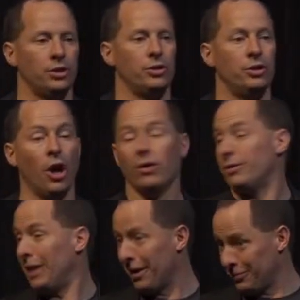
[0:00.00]
No,
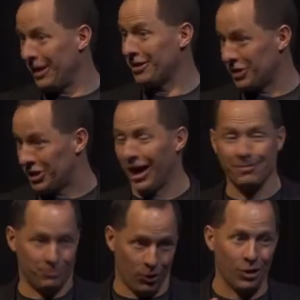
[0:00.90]
the gut,
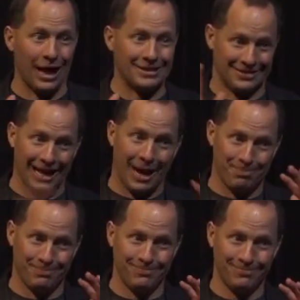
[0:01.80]
hold on, stop.
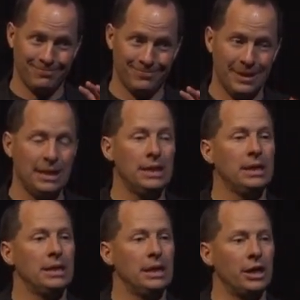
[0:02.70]

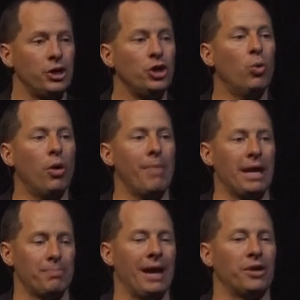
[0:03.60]
You will
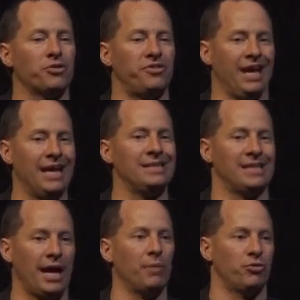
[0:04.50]
make matters 10
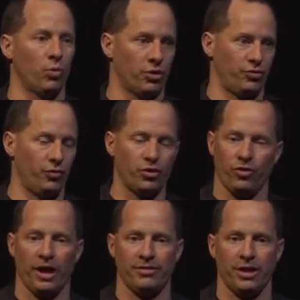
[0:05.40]
times worse if you
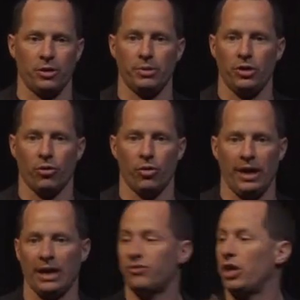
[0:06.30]
try to take them into your own
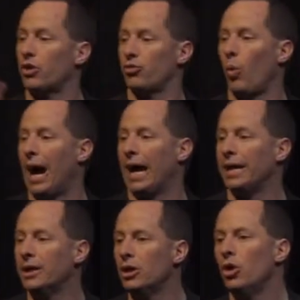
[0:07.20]
hands. Here's why.
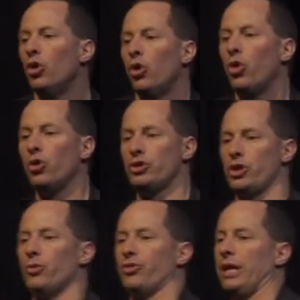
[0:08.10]
Who do
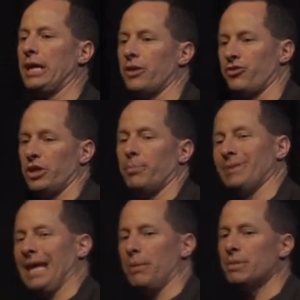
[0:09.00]
you think is going to
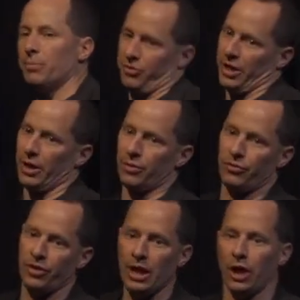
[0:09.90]
blame
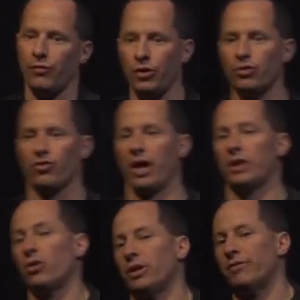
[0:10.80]
themselves if you try to
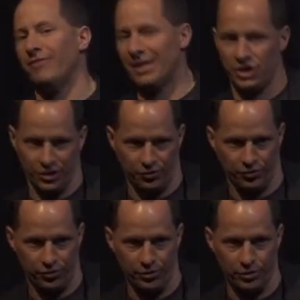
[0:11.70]
go get vengeance?